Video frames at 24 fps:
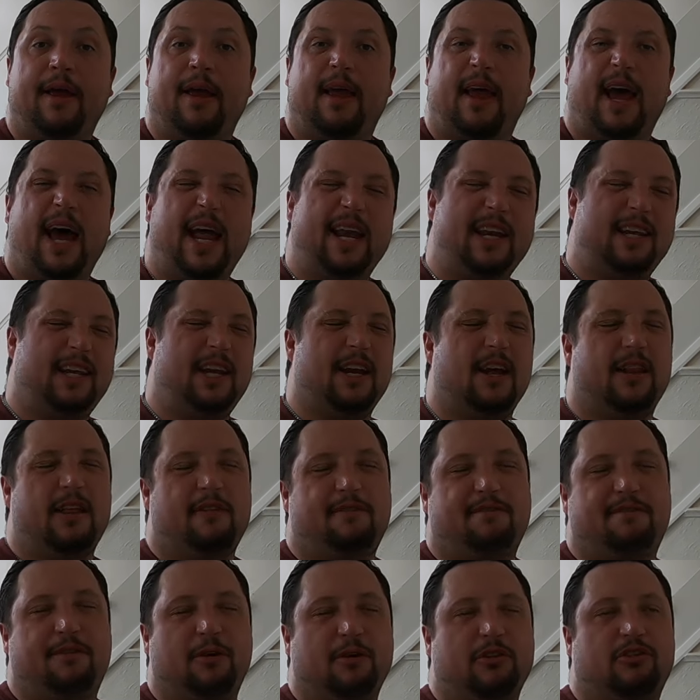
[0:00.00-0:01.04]
And, you know, they
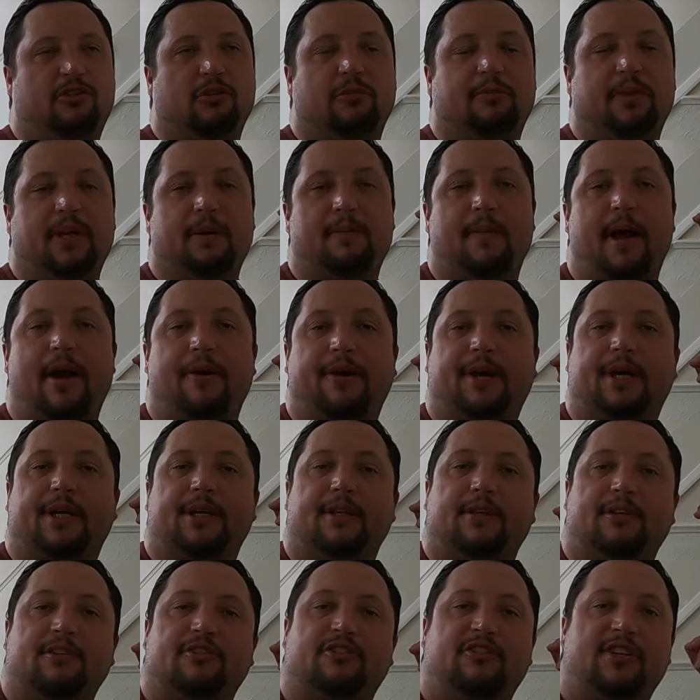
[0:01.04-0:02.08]
fucked up the
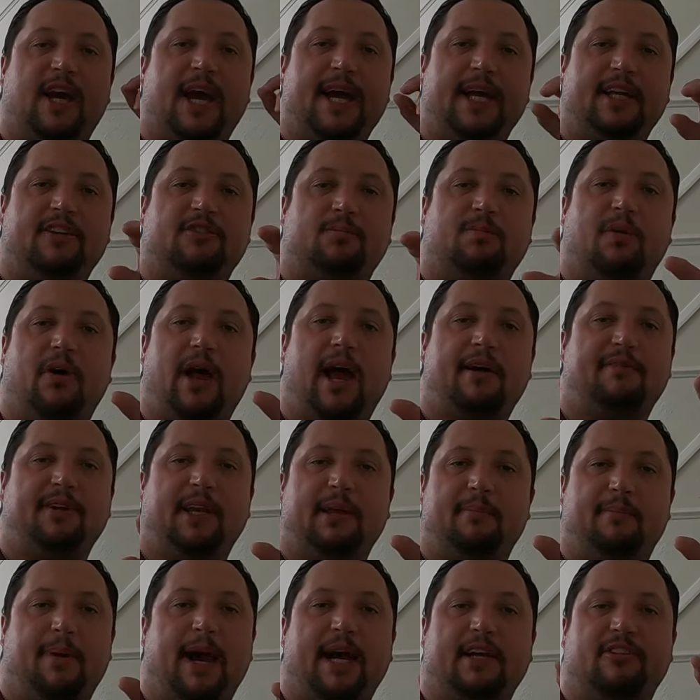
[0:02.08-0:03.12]
Americans' dates by having it
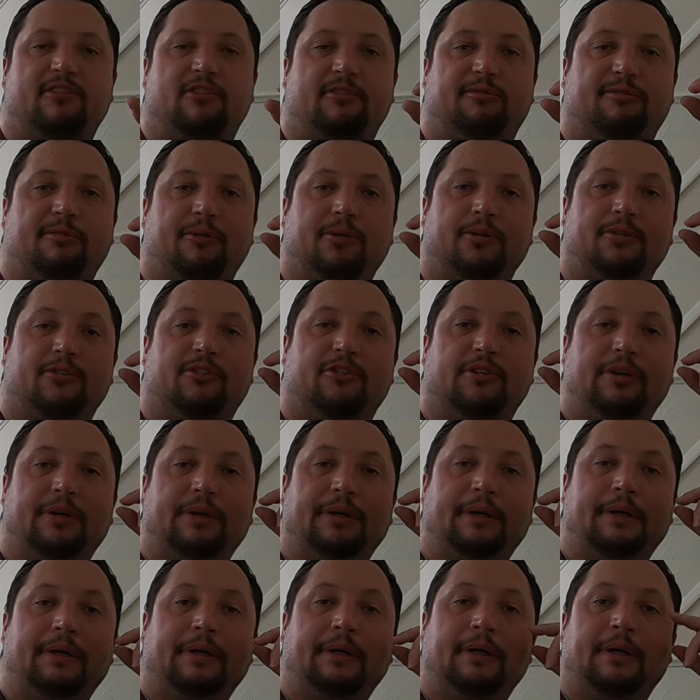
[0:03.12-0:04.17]
back to front,
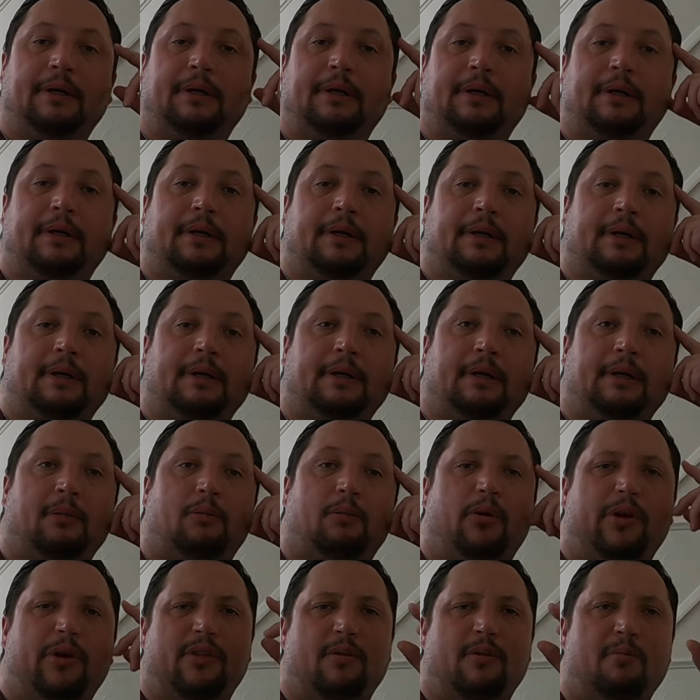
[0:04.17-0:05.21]

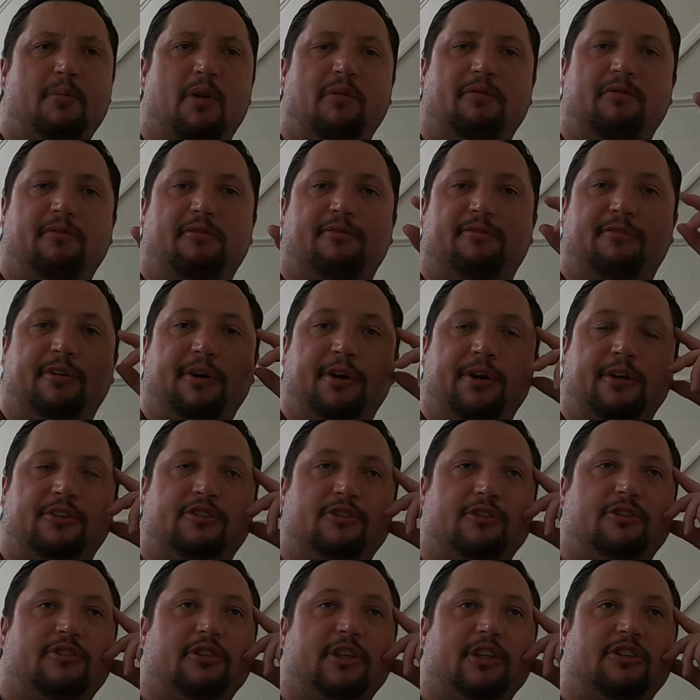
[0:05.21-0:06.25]
putting the month first.
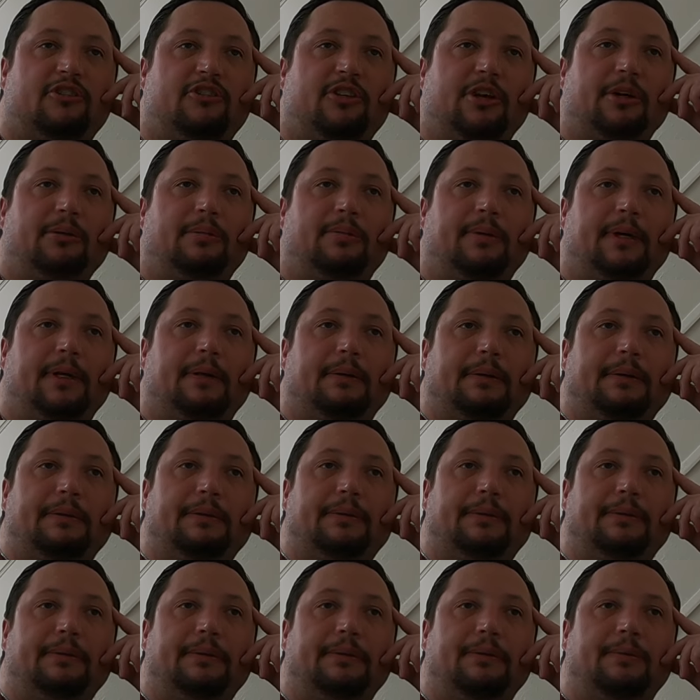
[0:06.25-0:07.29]
Utterly stupid.
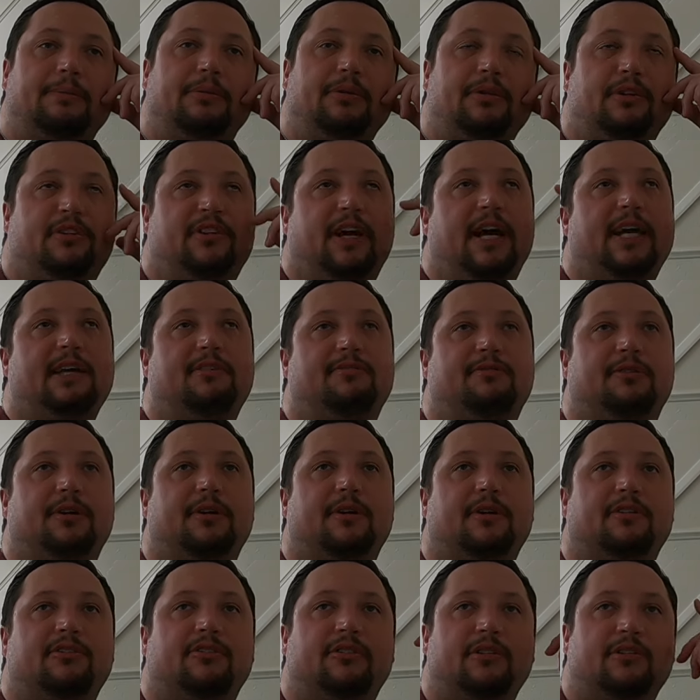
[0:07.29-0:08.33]
Put the day
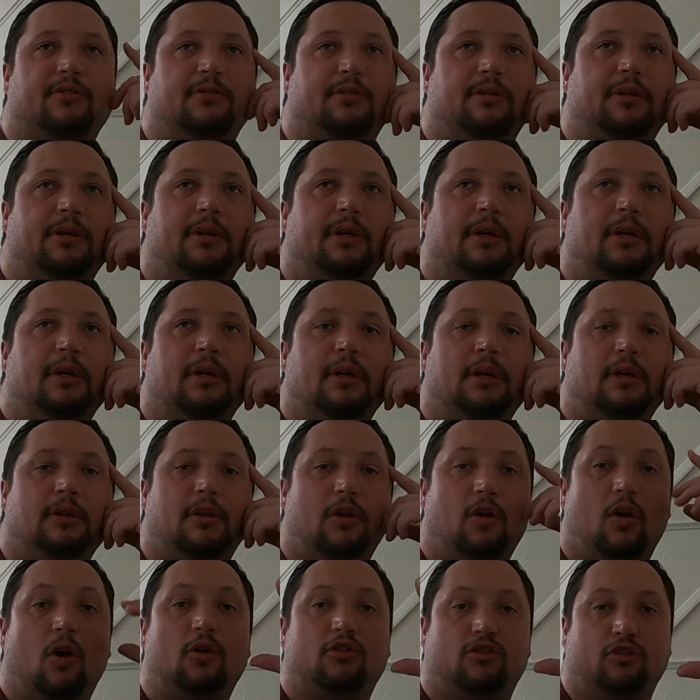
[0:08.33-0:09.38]
first. It's the
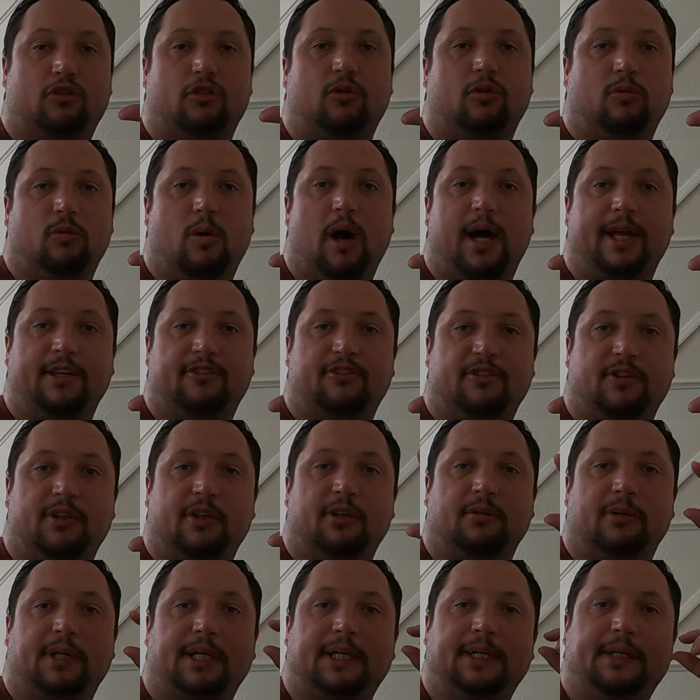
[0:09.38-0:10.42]
logical way to do
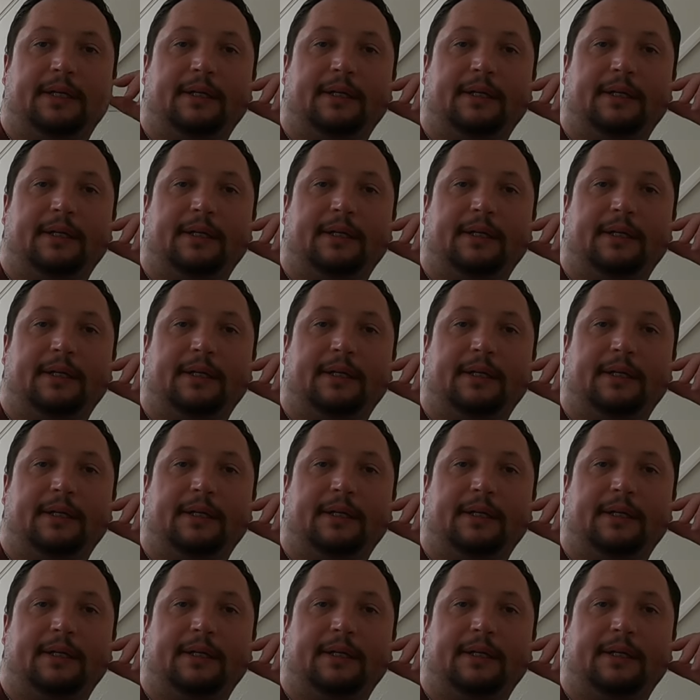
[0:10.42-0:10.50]
it.